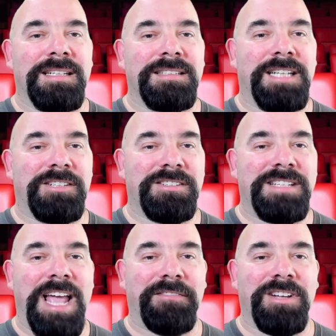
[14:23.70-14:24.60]
teacher's
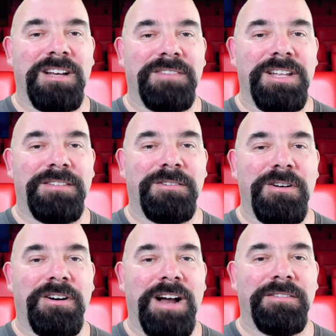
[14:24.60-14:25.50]
having none of it,
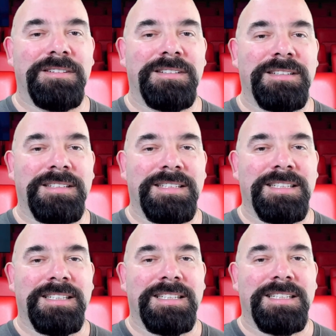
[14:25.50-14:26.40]
throwing her out.
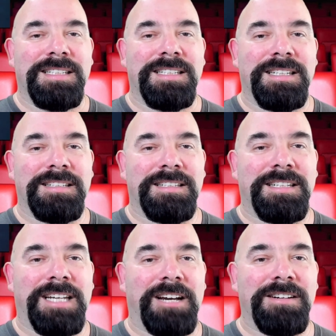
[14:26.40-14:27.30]

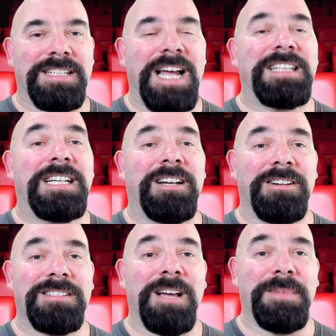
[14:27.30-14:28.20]
Carrie's got
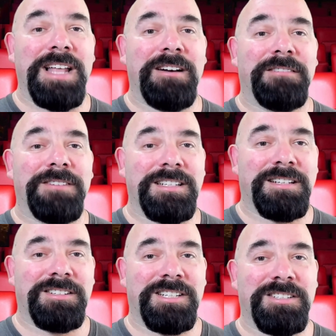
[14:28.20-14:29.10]
tears coming down her face
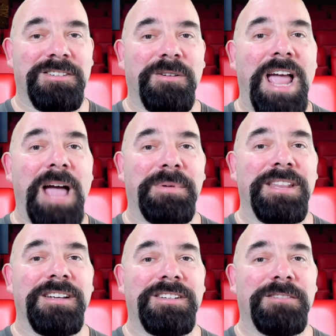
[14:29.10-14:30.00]
because she's so happy
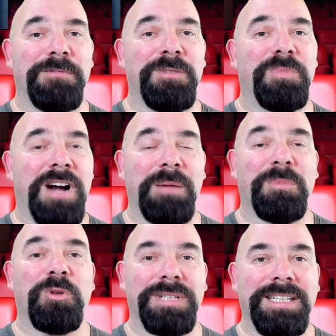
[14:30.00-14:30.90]
that she won
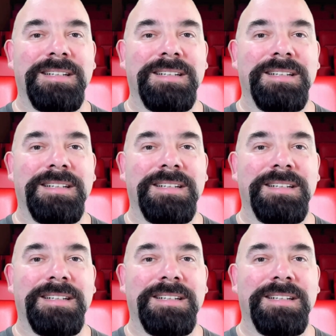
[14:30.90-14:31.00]
prom queen.